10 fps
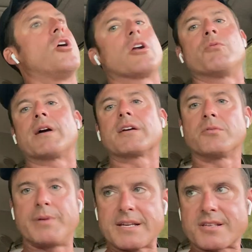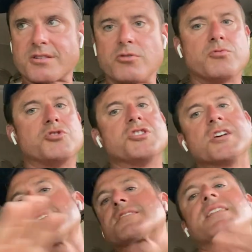on a regular basis too,
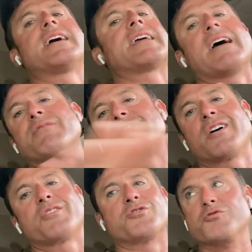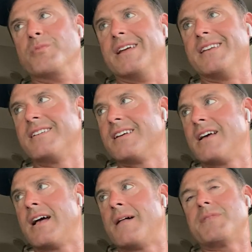just like every other human.
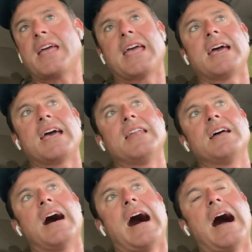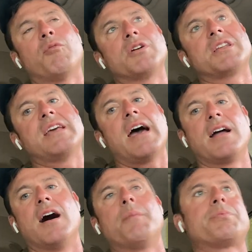And I would get
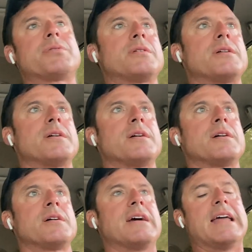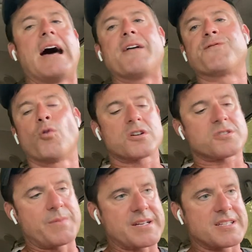up and I
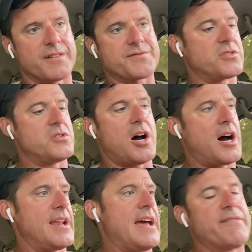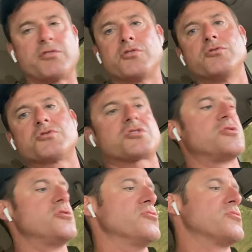forced myself to not ever use
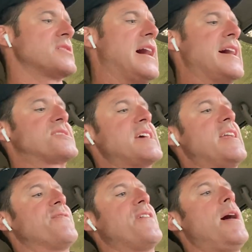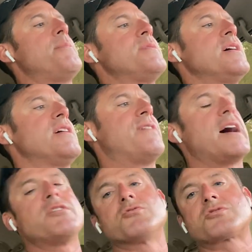snooze. I said, if I
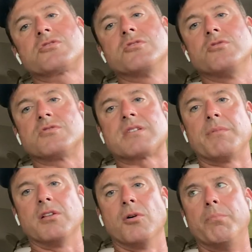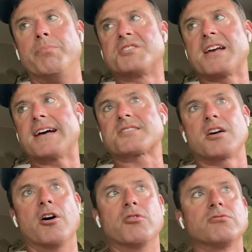use snooze, I'm a little bitch ass
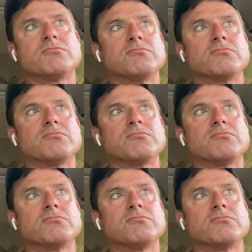hoe.